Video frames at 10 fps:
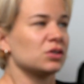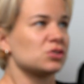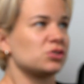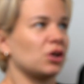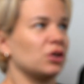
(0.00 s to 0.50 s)

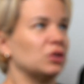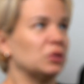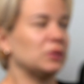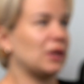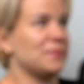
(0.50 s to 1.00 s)

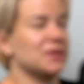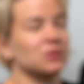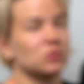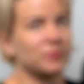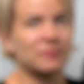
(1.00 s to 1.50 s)
So yeah, I mean, I
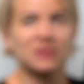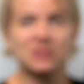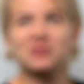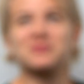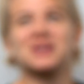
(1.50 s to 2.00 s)
can talk about money
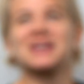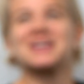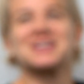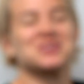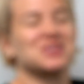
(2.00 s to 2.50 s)
stuff for
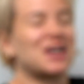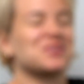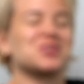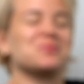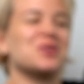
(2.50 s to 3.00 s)
like till the
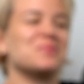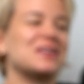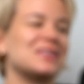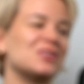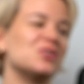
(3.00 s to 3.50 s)
cows come home, but
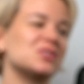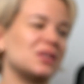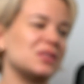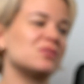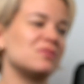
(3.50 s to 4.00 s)
I think those are
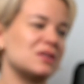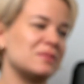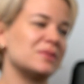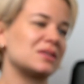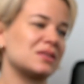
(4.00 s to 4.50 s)
like the
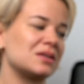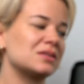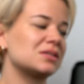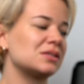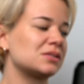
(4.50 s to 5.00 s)
really big
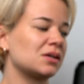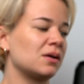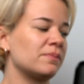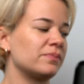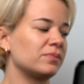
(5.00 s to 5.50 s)
things. Is
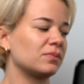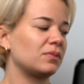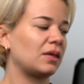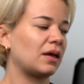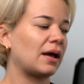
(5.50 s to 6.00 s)

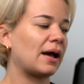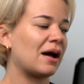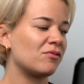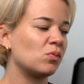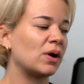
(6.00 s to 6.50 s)

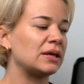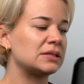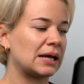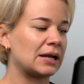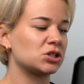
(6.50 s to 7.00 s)
have a way
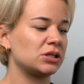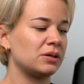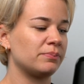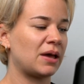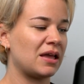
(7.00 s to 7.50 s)
to
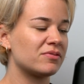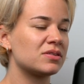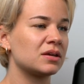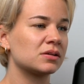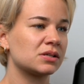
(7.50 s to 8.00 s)
actually pay for
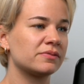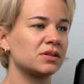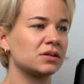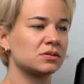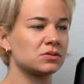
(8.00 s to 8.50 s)
things if
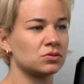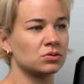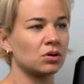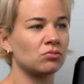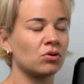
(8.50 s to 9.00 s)
things do
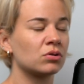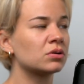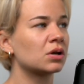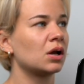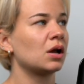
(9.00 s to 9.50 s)
go
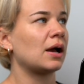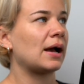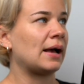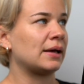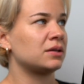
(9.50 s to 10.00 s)
wrong,
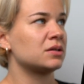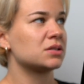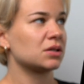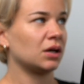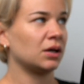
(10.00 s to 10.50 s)

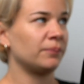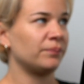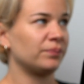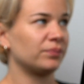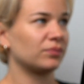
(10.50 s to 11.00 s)
and
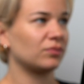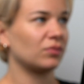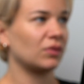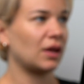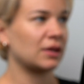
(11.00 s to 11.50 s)

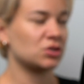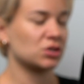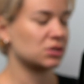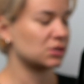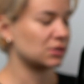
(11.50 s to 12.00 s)

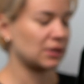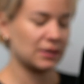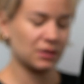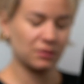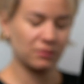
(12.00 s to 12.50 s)
just
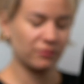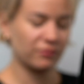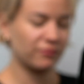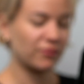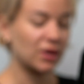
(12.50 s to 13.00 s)
like
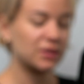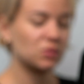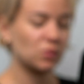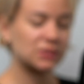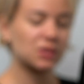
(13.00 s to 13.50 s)

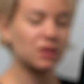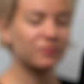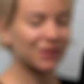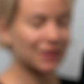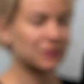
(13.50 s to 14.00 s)
it's kind
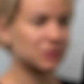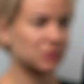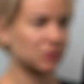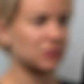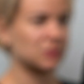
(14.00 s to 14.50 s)
of like
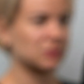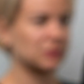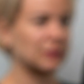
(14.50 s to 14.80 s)
exercise.